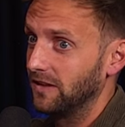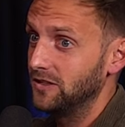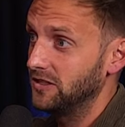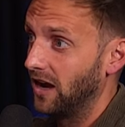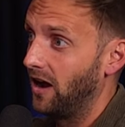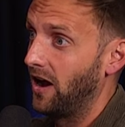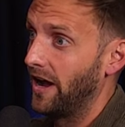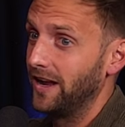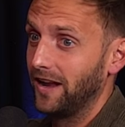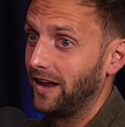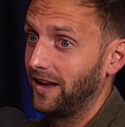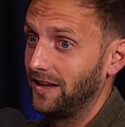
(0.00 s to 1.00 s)
this guy
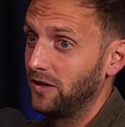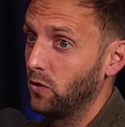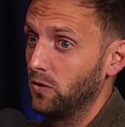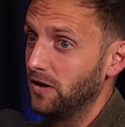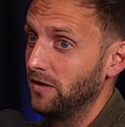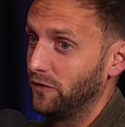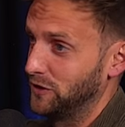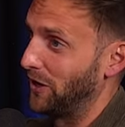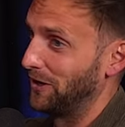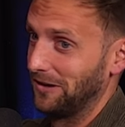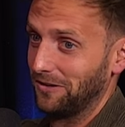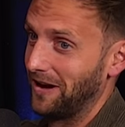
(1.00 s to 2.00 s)
uh, he couldn't have
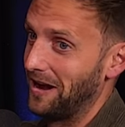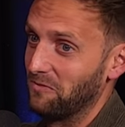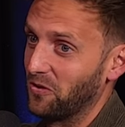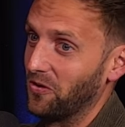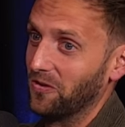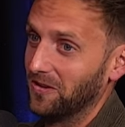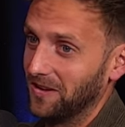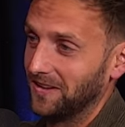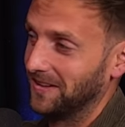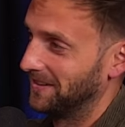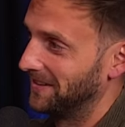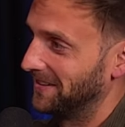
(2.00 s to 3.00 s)
turned it around more.
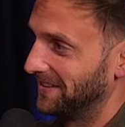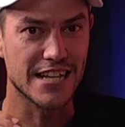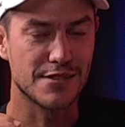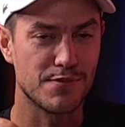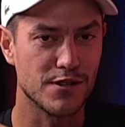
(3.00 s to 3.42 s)
Yeah, he's